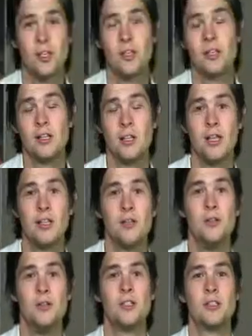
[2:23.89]
and the light you're
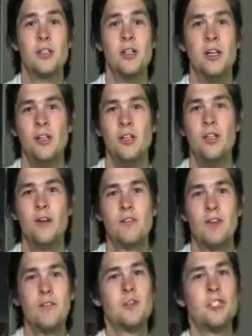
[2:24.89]
using, you have
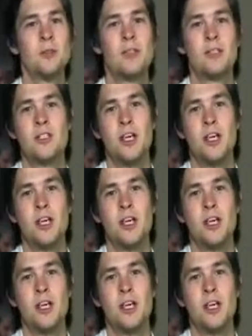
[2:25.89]
to have your subject